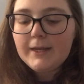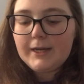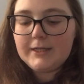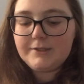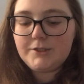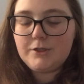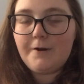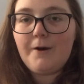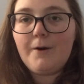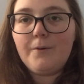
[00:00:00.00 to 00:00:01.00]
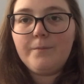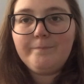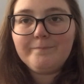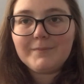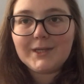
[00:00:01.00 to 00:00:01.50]
And so
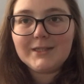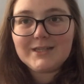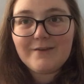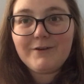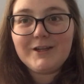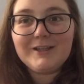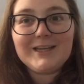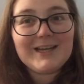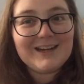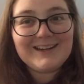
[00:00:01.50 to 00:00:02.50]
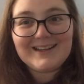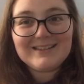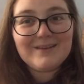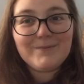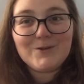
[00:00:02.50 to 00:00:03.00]
definitely going to get
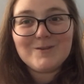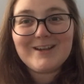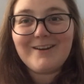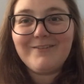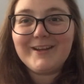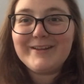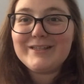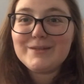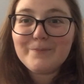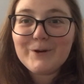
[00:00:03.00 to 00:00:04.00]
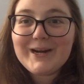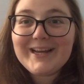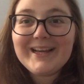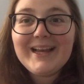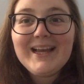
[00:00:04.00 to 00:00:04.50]
some use out of it in
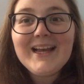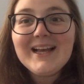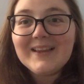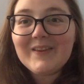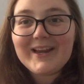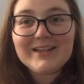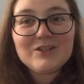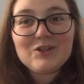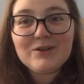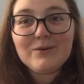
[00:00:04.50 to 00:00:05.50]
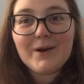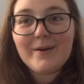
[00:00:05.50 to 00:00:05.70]
spring, like to